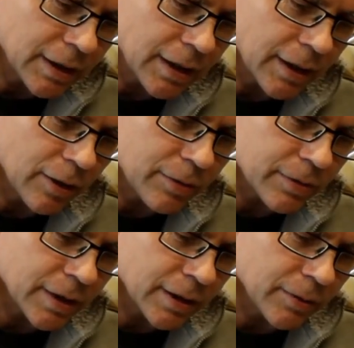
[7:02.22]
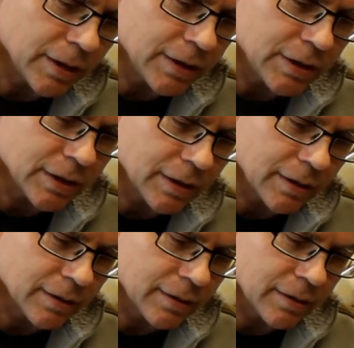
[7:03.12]
the clay off, otherwise
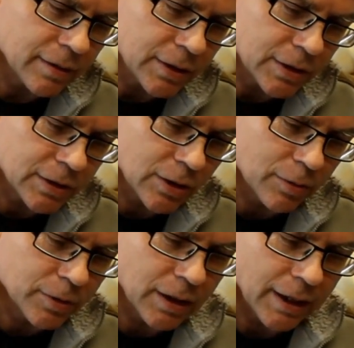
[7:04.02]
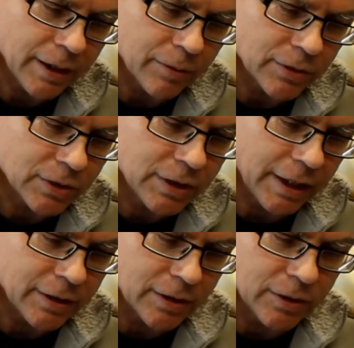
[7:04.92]
the soft clay will
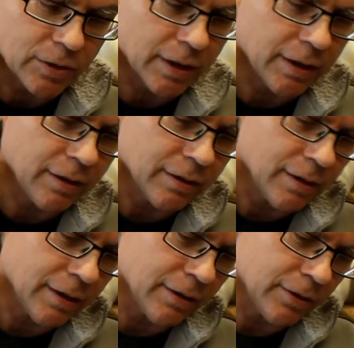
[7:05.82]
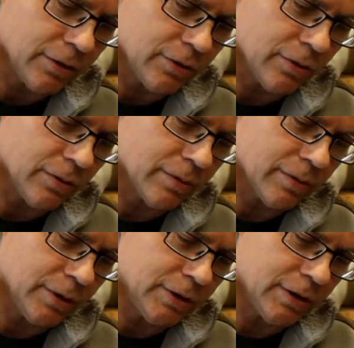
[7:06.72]
stick to the dry hard clay on your tool,
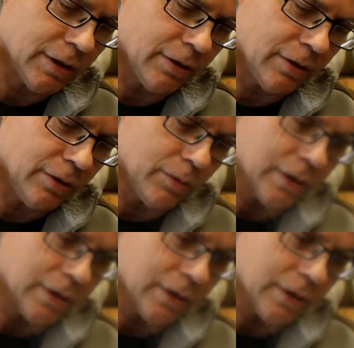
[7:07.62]
which is no good.